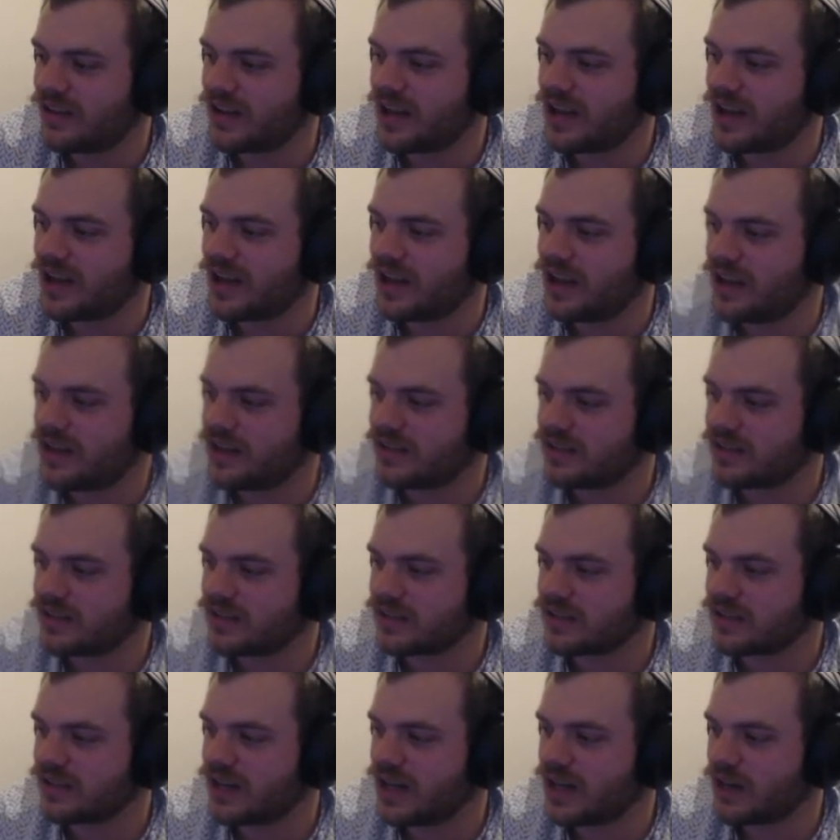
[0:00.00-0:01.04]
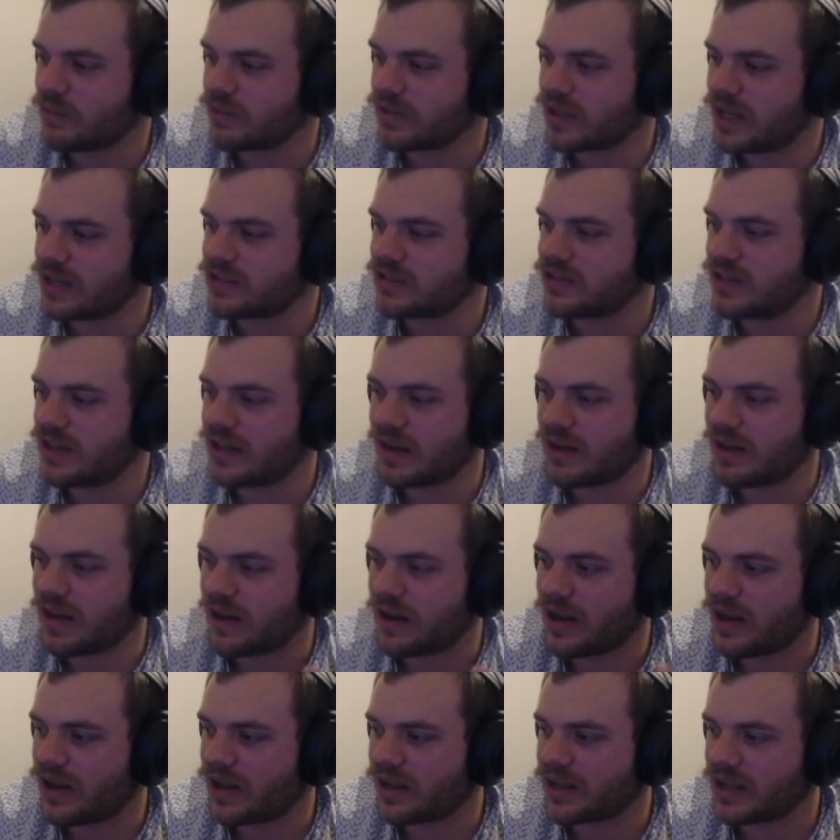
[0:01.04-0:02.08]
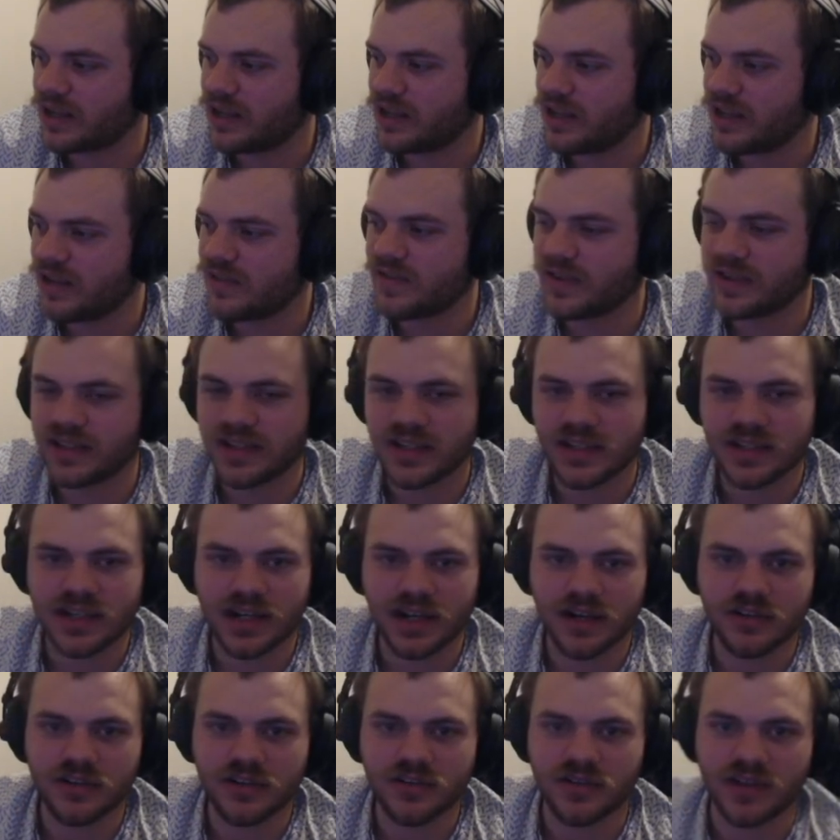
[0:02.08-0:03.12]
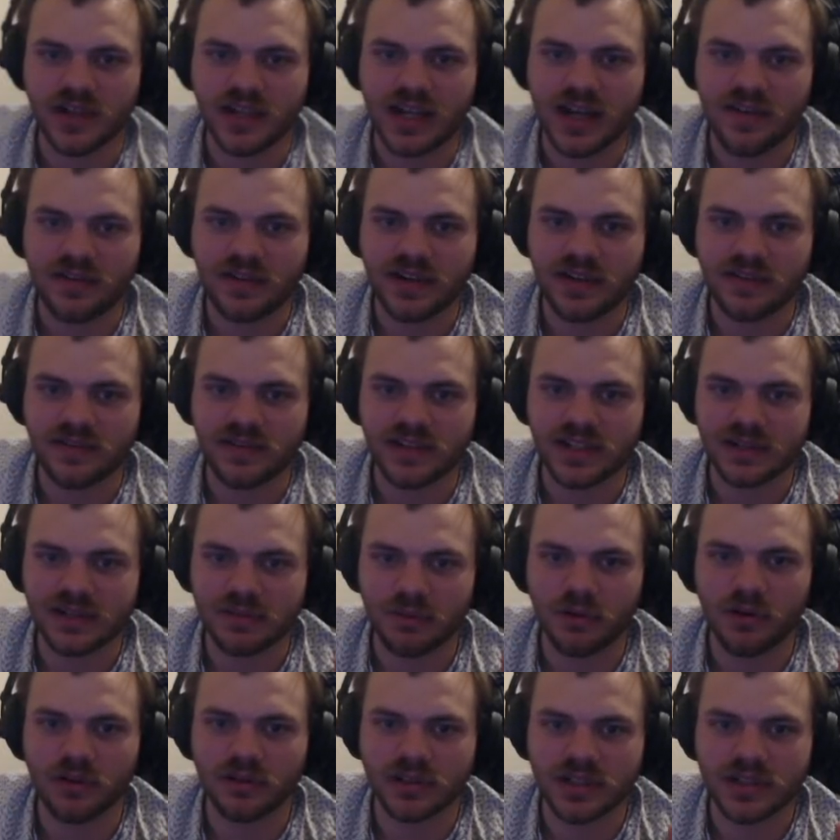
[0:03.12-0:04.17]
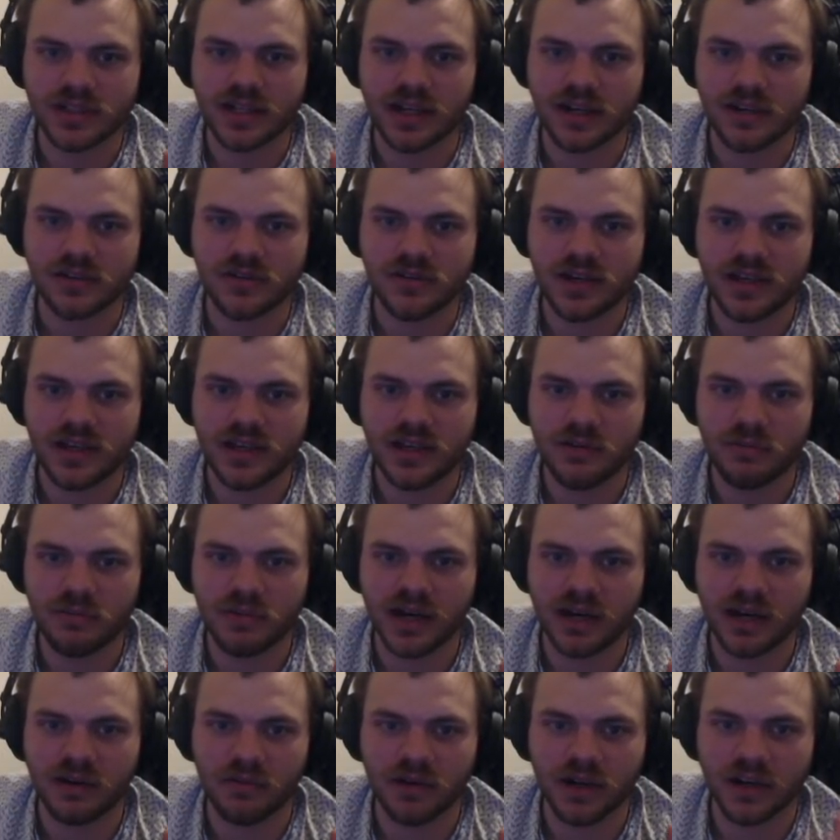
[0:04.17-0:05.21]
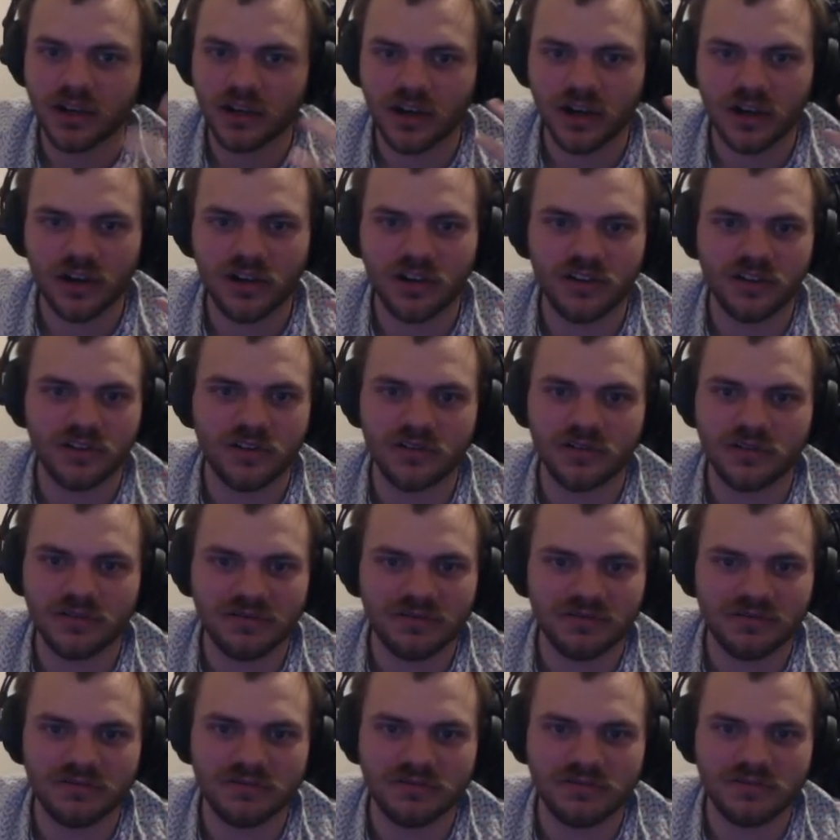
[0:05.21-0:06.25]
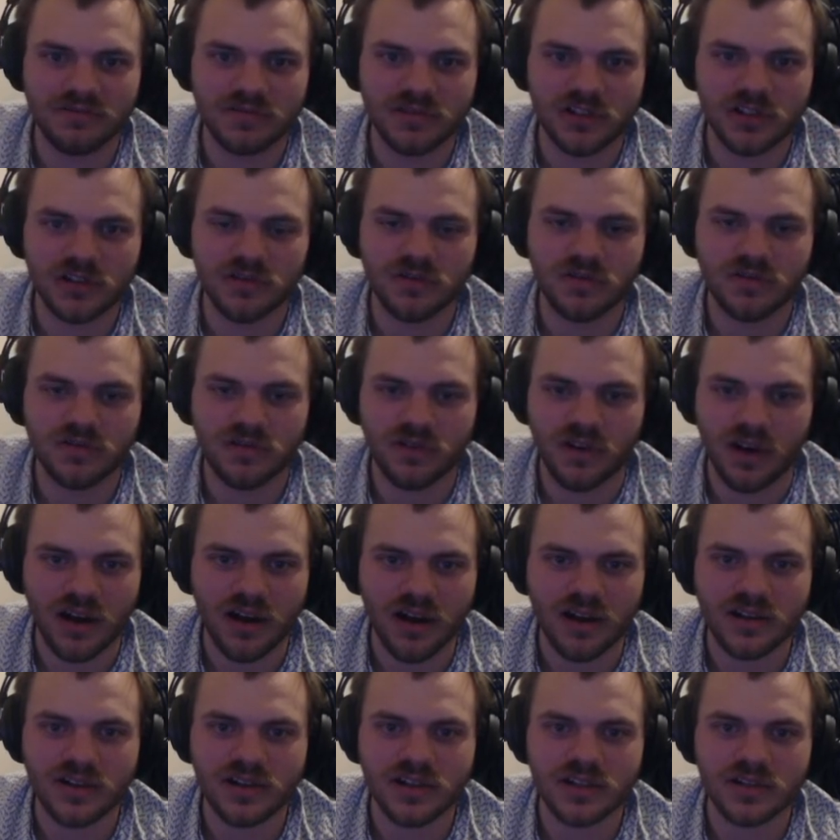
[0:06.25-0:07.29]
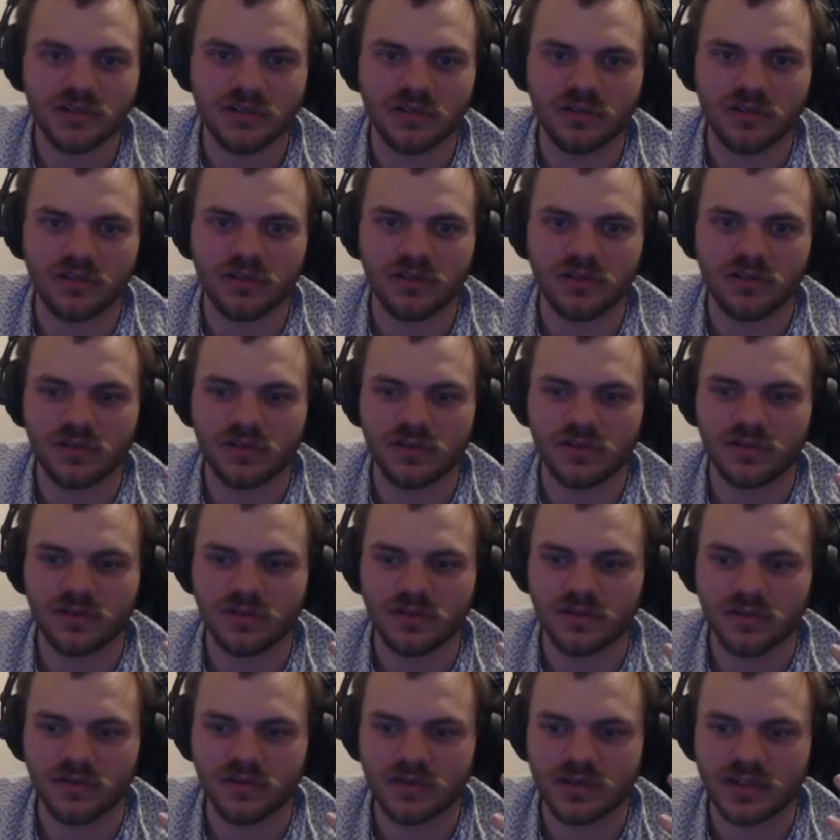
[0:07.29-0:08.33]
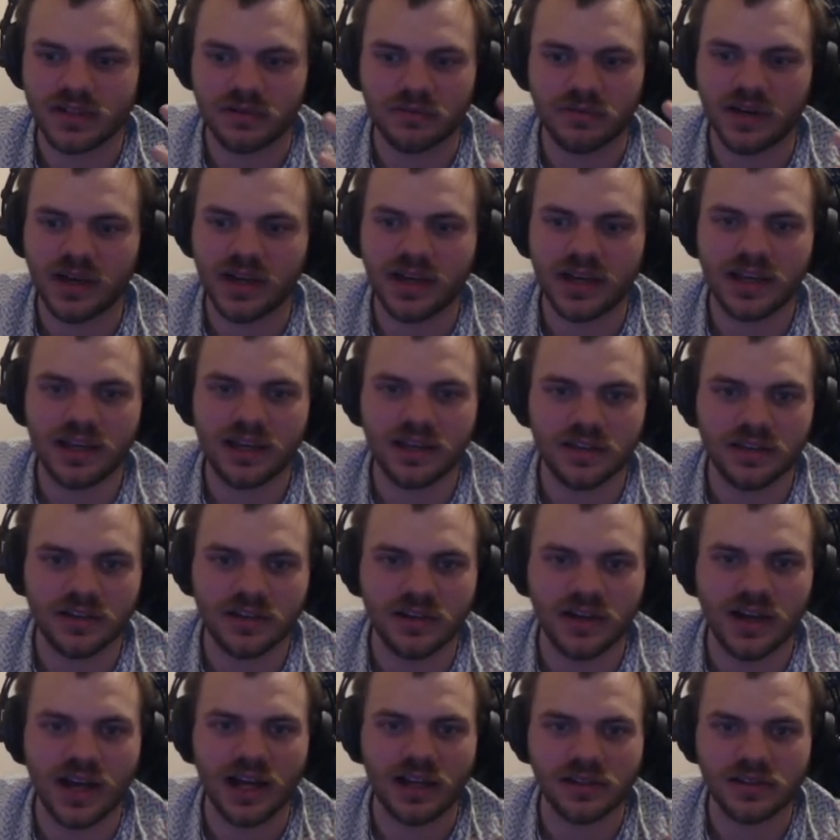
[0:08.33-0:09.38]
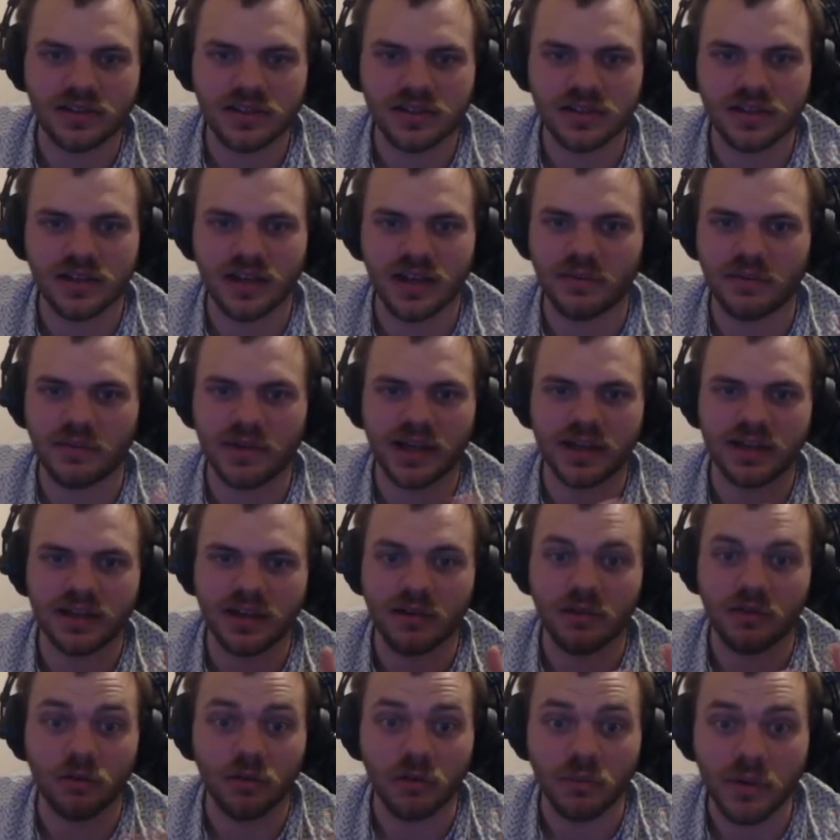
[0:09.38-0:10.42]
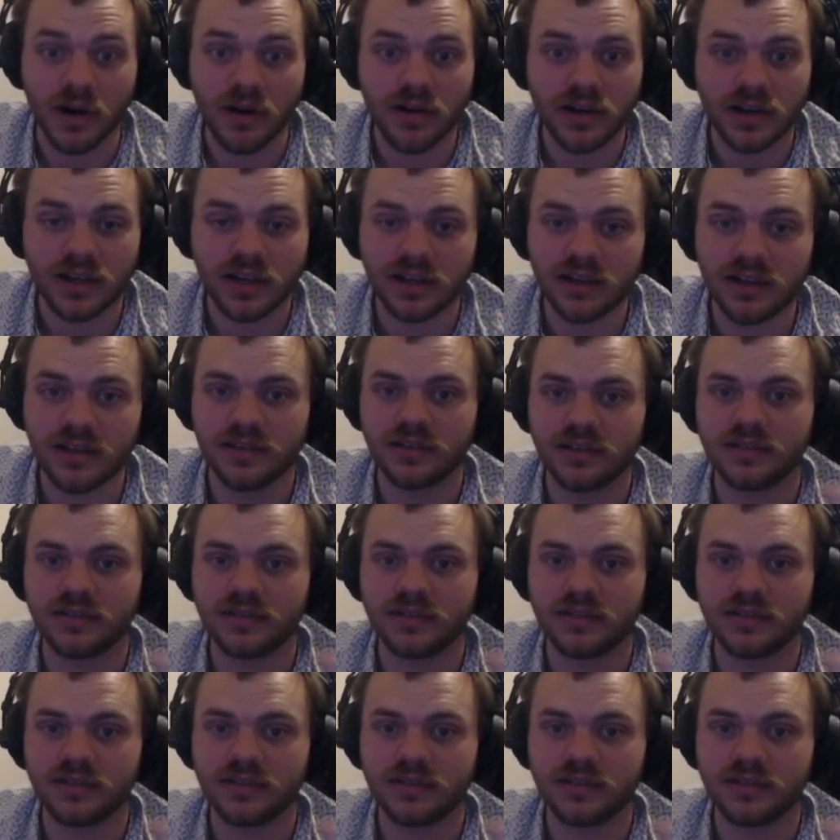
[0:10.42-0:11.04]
And I would like to do that. I live in this country and I haven't even explored this country, but I want to go to France or somewhere, else, and I'm like, or America.